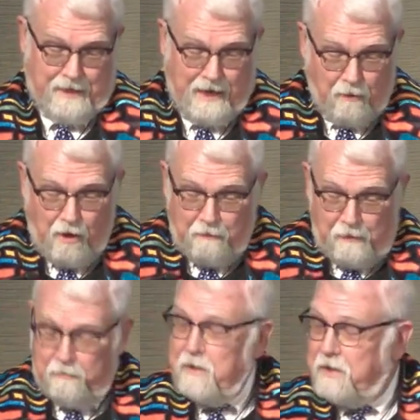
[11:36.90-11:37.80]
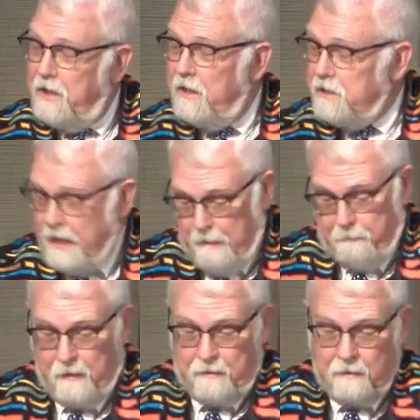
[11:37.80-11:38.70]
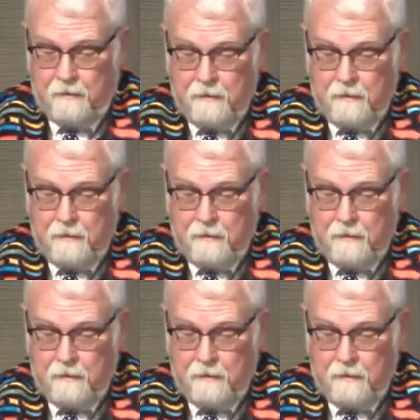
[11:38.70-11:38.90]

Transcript: How often have we seen this happen?